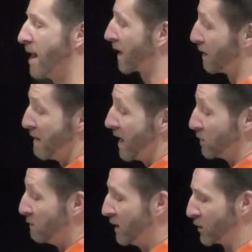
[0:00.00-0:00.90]
I can
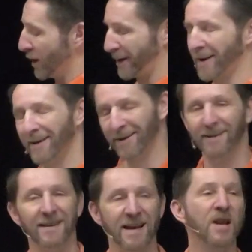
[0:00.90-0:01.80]
imagine Peter's like,
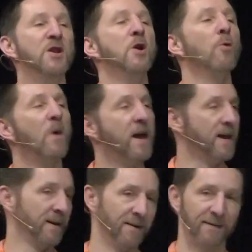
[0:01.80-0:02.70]
no
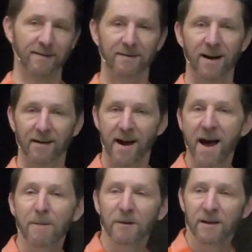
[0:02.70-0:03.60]
way. Not going to
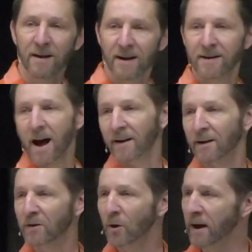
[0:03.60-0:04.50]
happen. Not
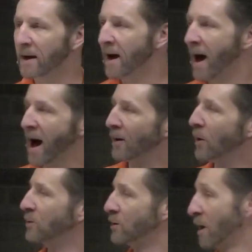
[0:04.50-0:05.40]
going to do it. I don't
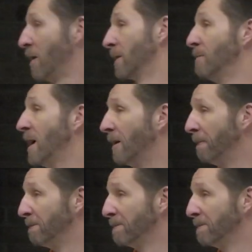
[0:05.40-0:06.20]
know what you're talking about.